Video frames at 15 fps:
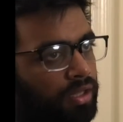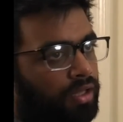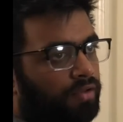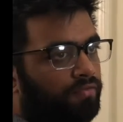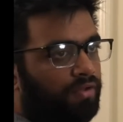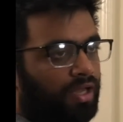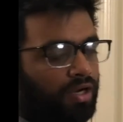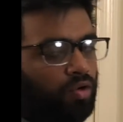
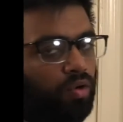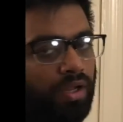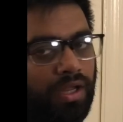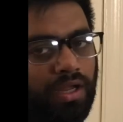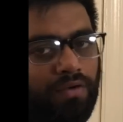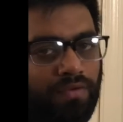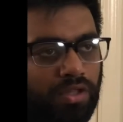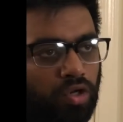We are going
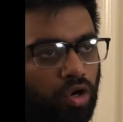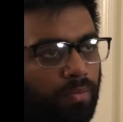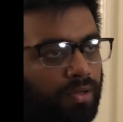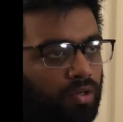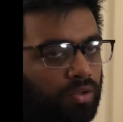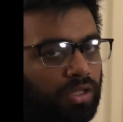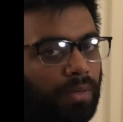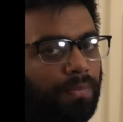in with
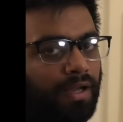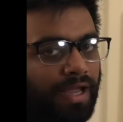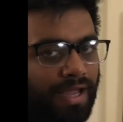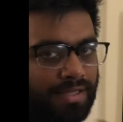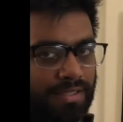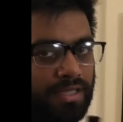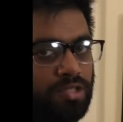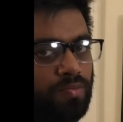Robin Uthappa
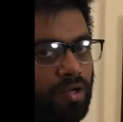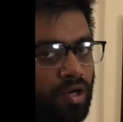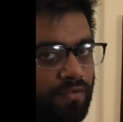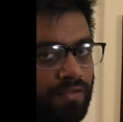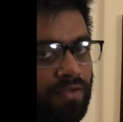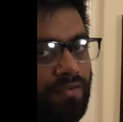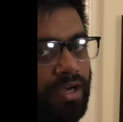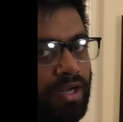as he's one of
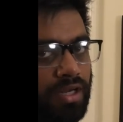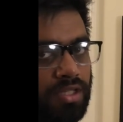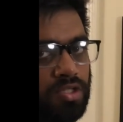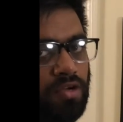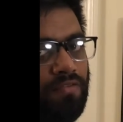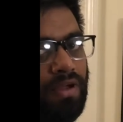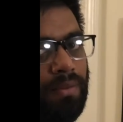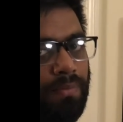the veterans
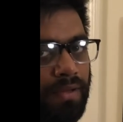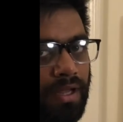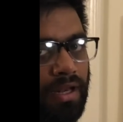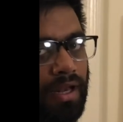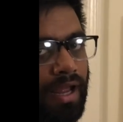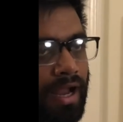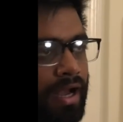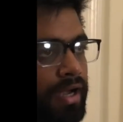of
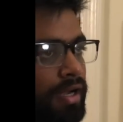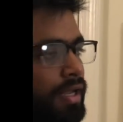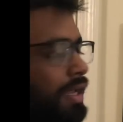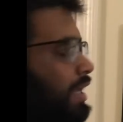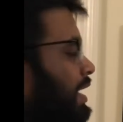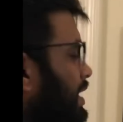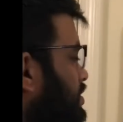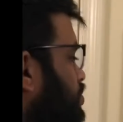IPL and he
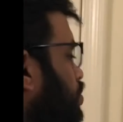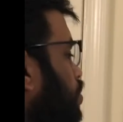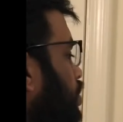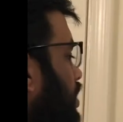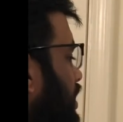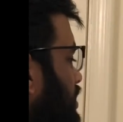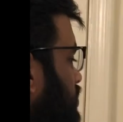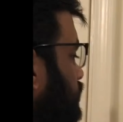can score
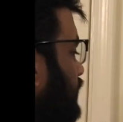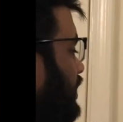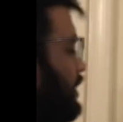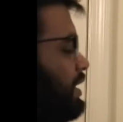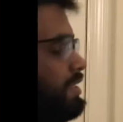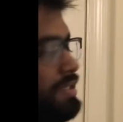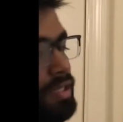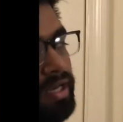runs when it
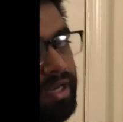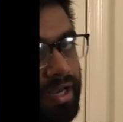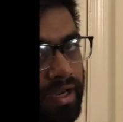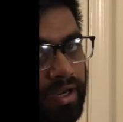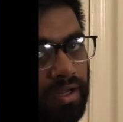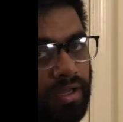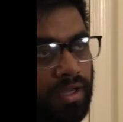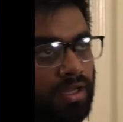is
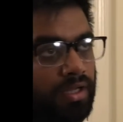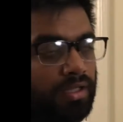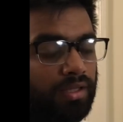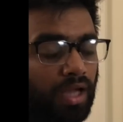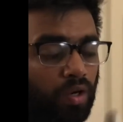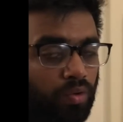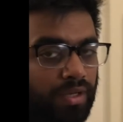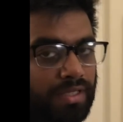needed.
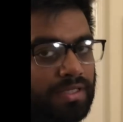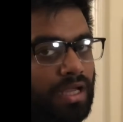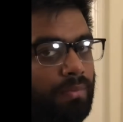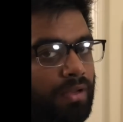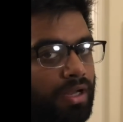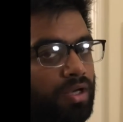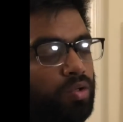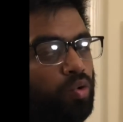Now he's
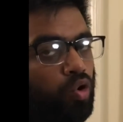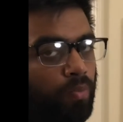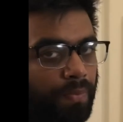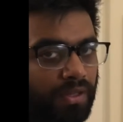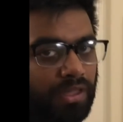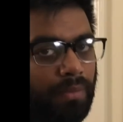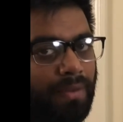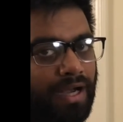coming to
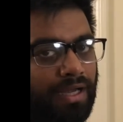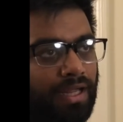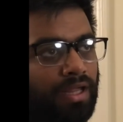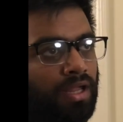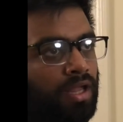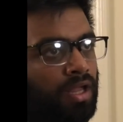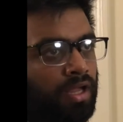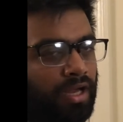open the
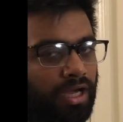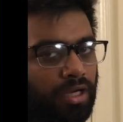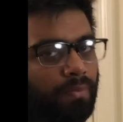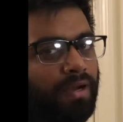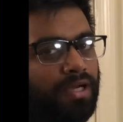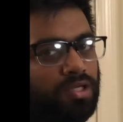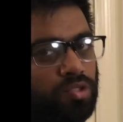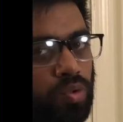batting. It
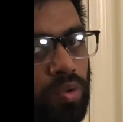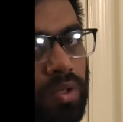might suit